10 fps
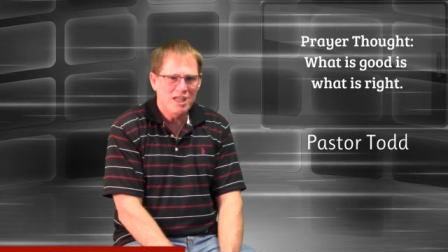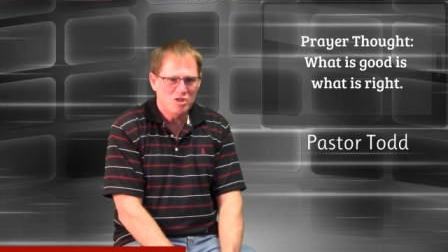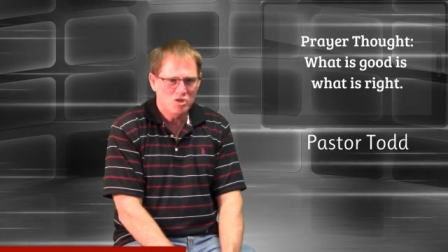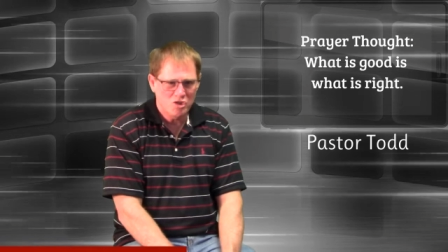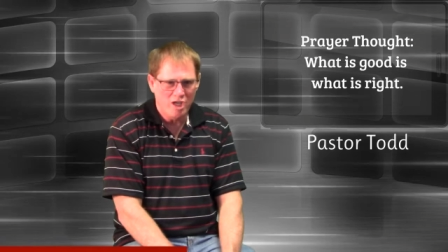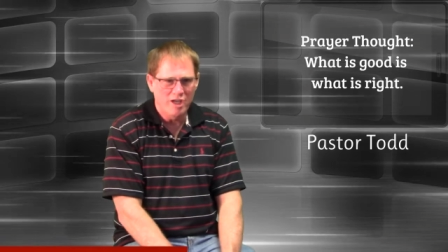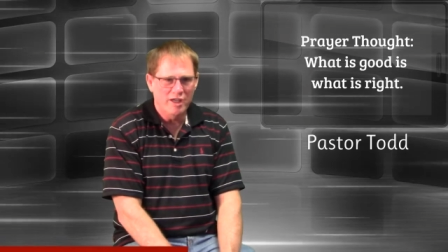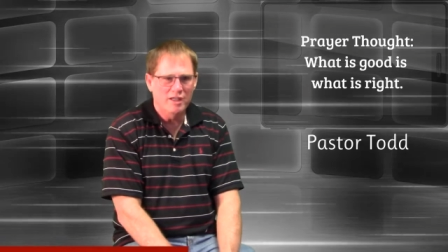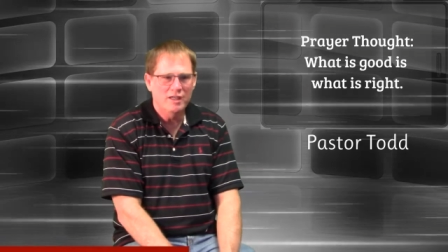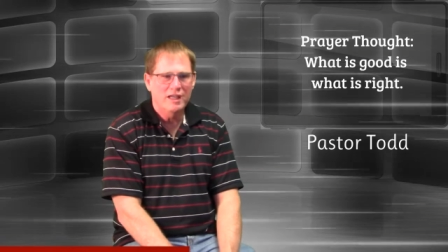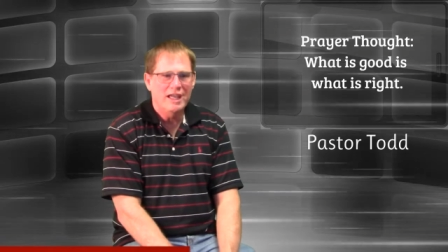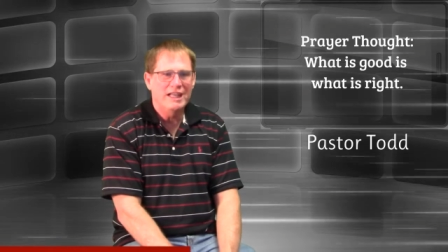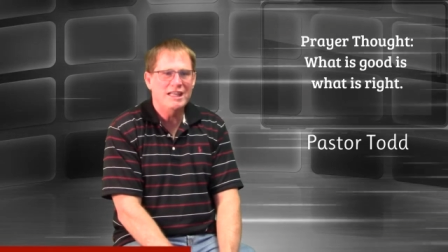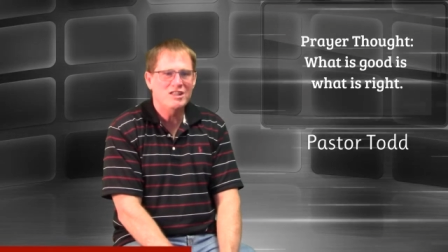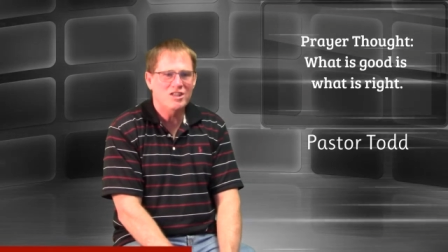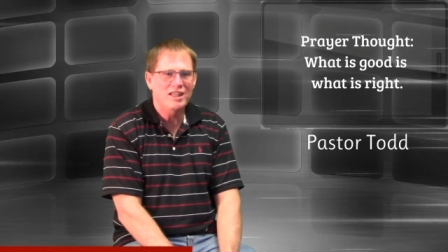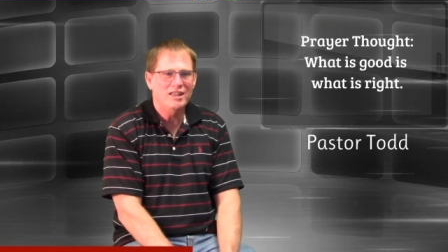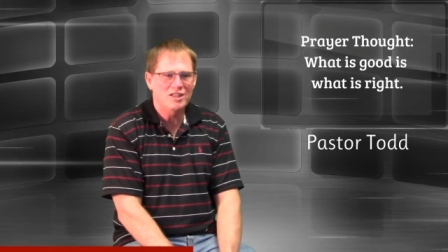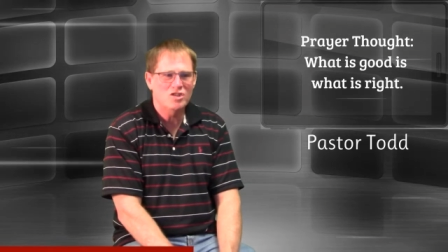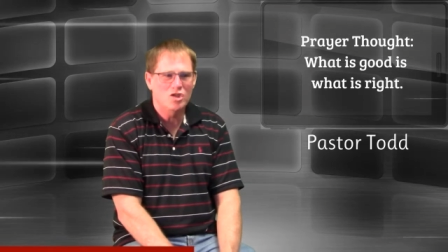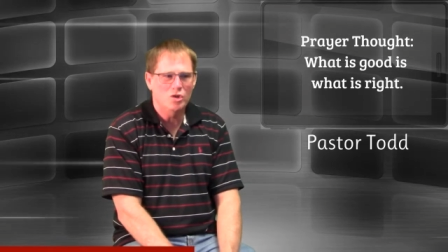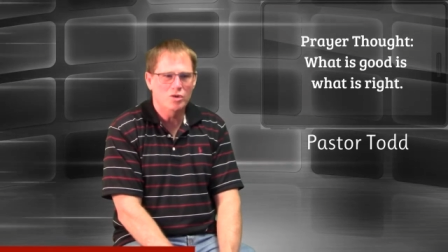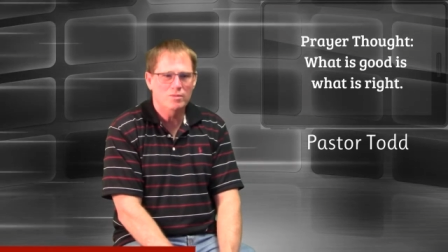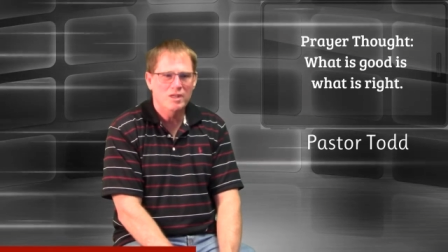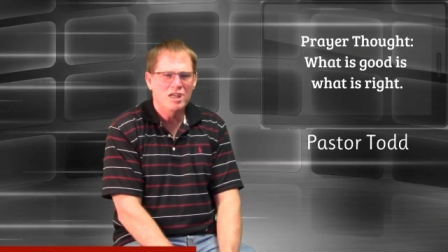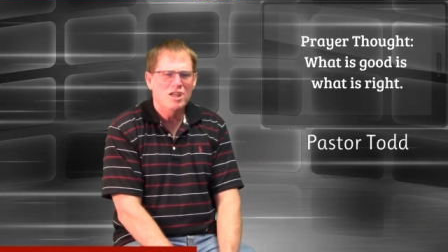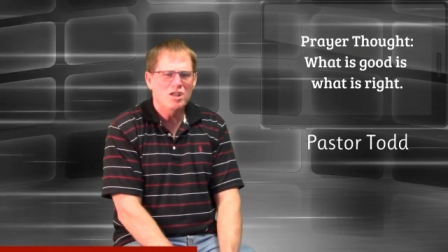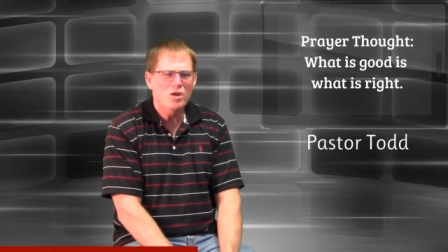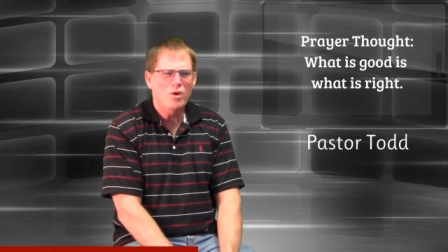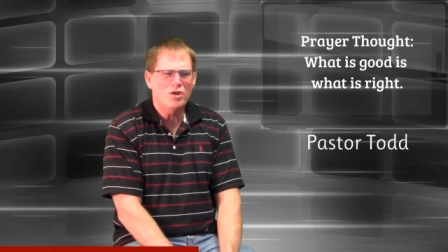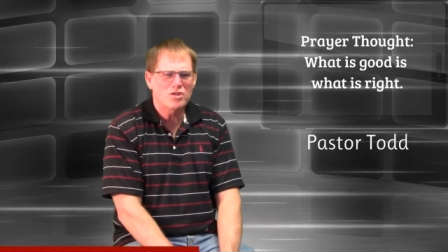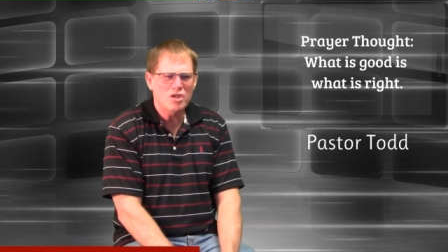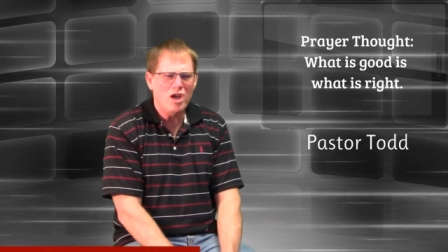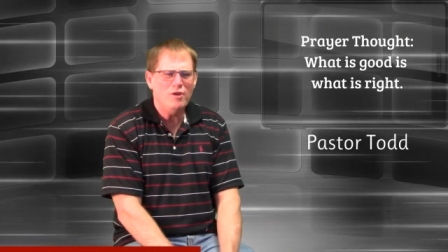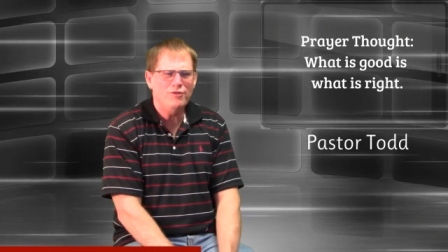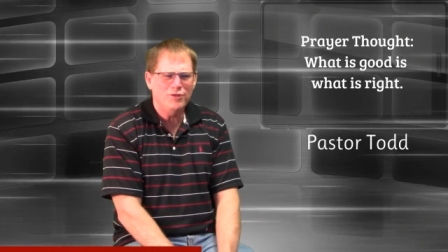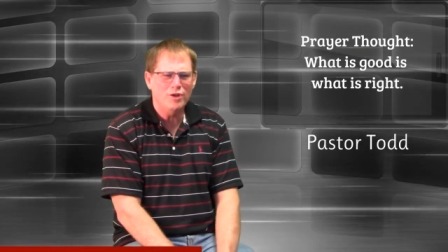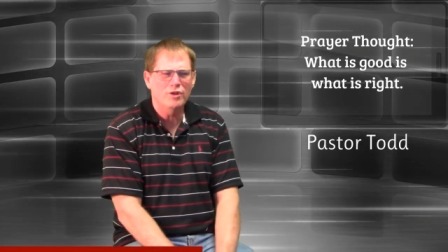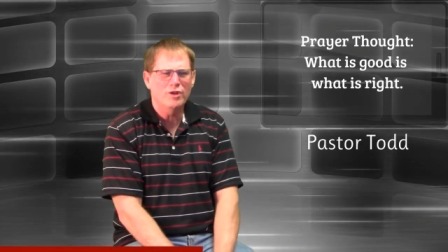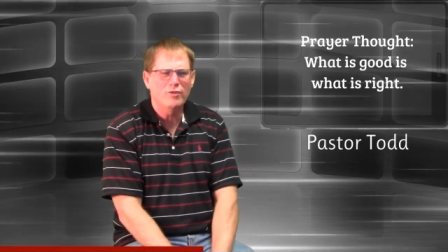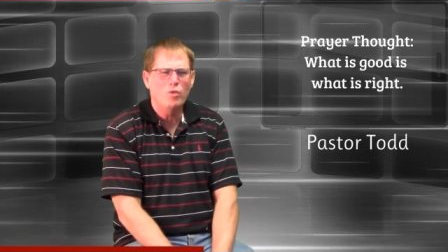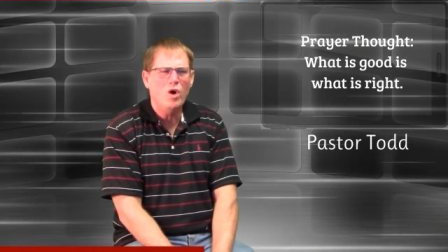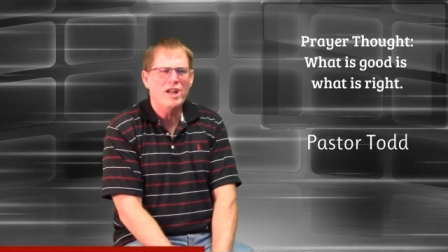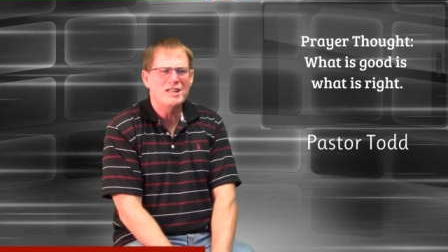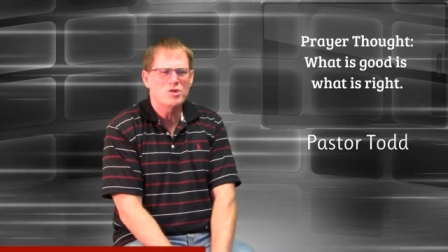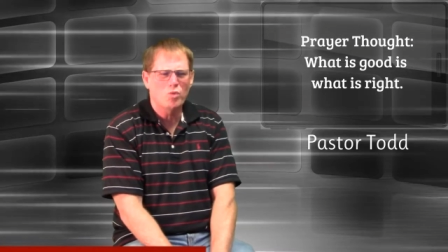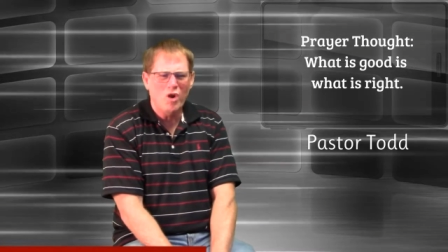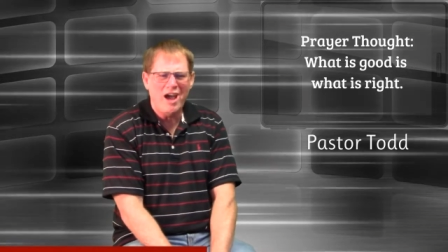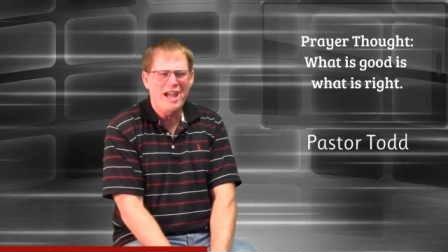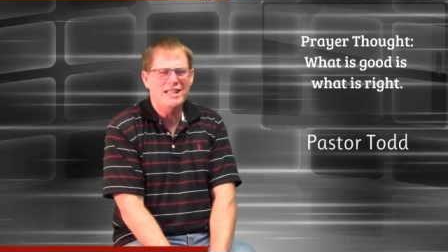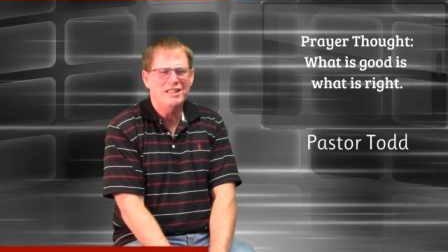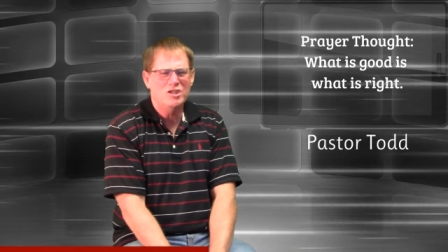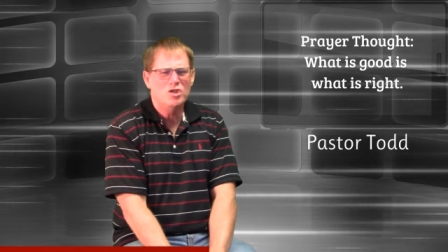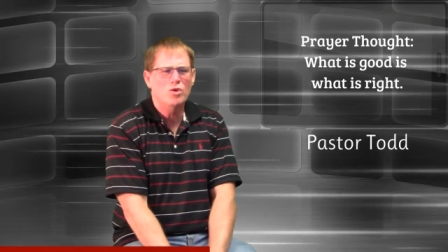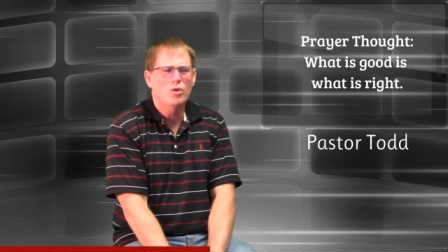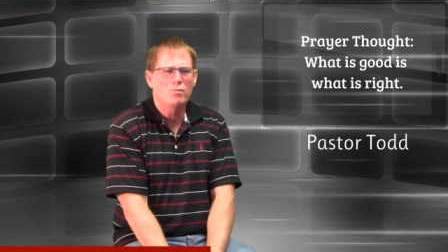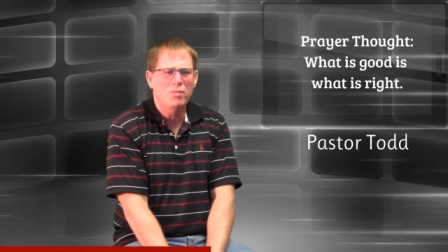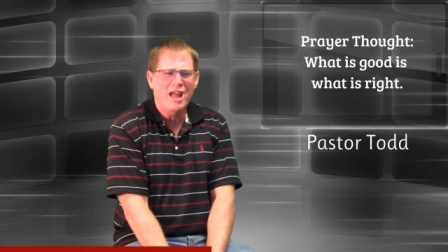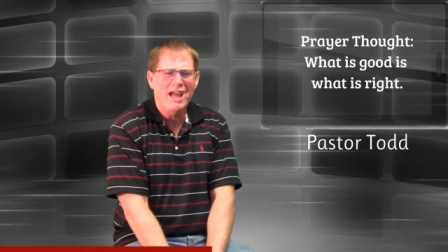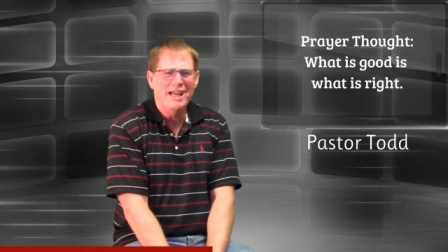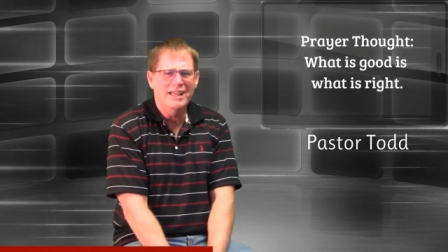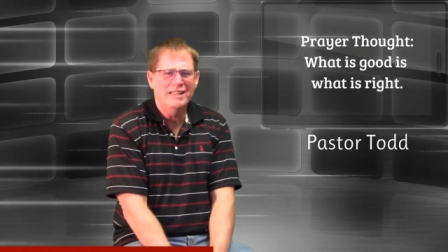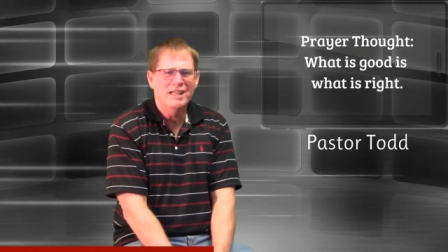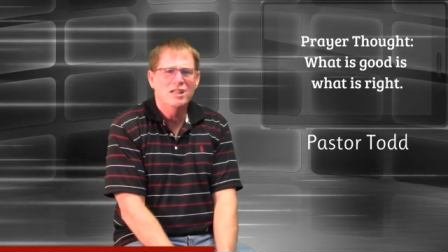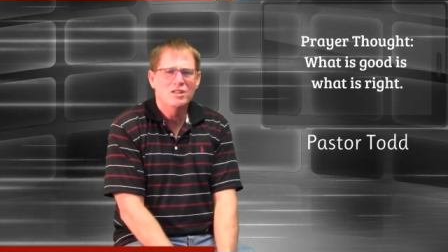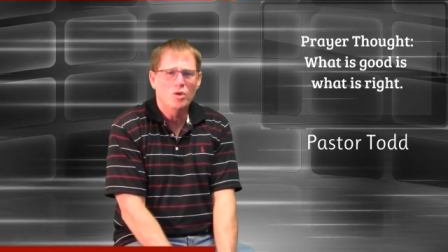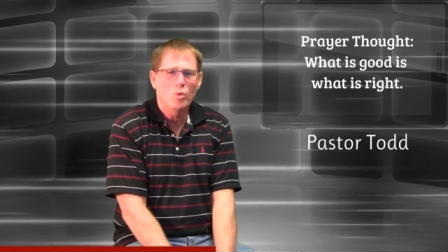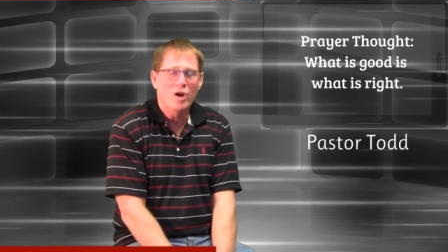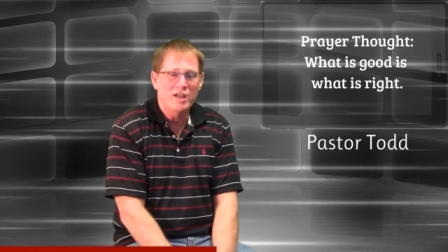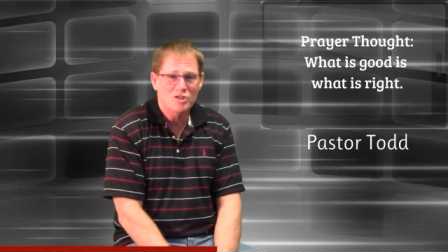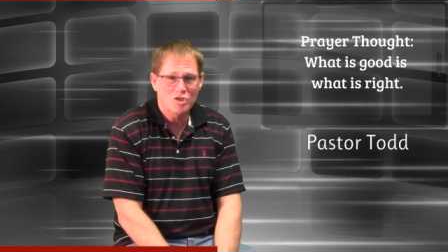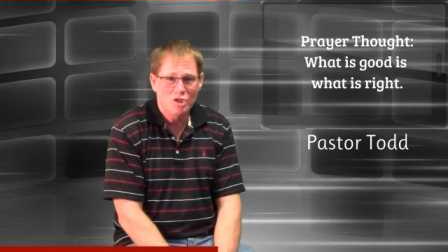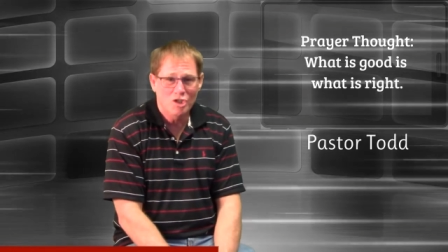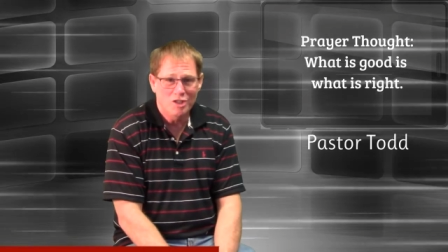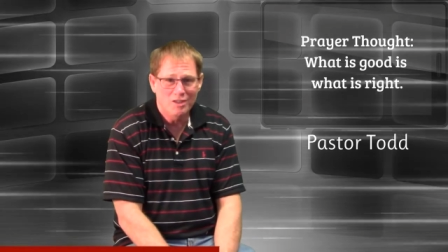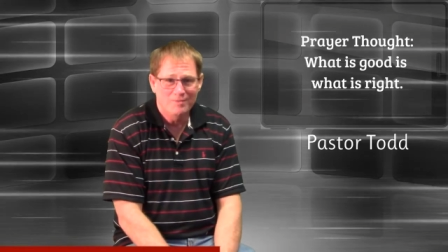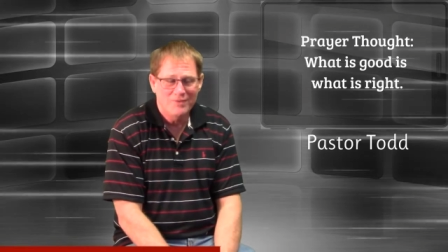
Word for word: his son and he said this to him You are so full of what is right that you are blind to what is good.